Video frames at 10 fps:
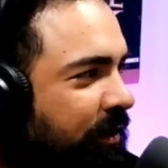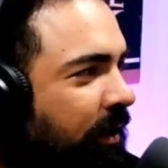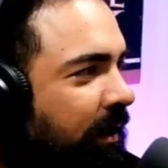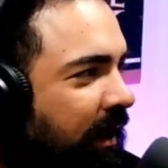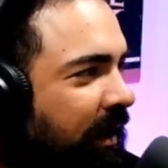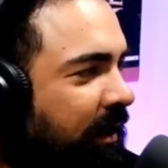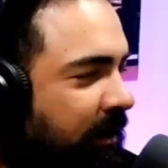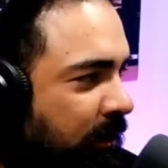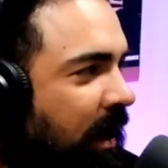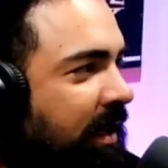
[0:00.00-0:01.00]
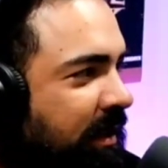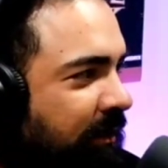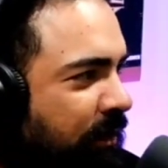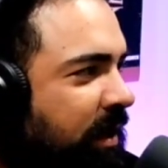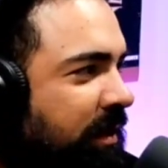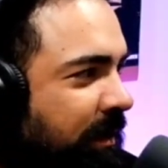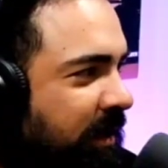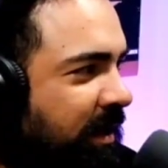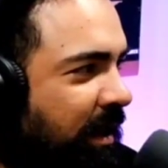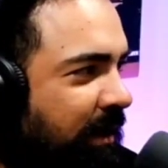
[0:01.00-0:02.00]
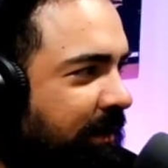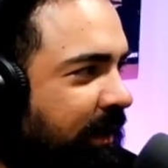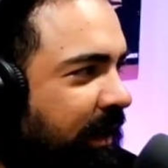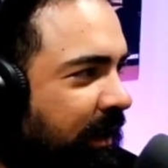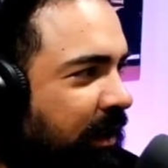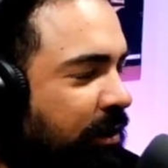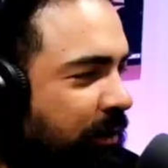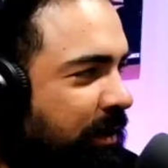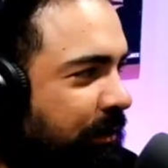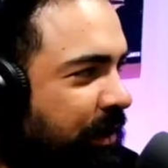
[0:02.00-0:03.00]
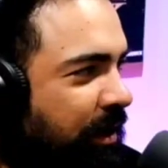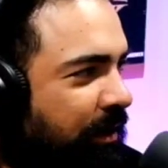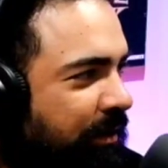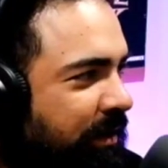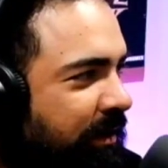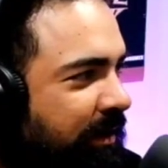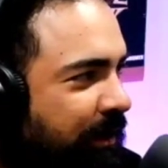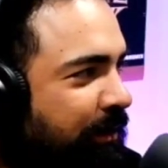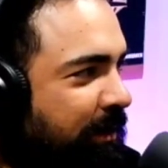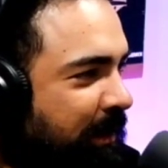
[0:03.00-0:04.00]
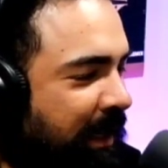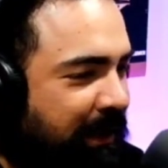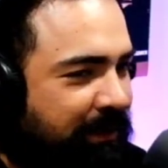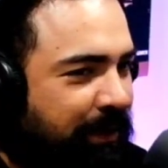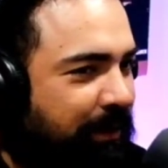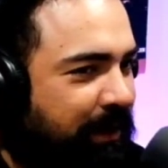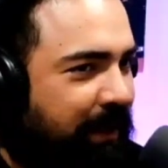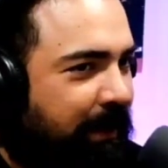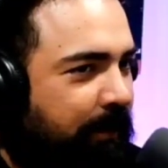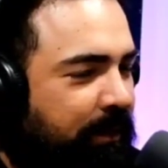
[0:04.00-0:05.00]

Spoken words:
So I'm gonna write. I've written some stuff, and then I'm gonna do some shows and do some things. So,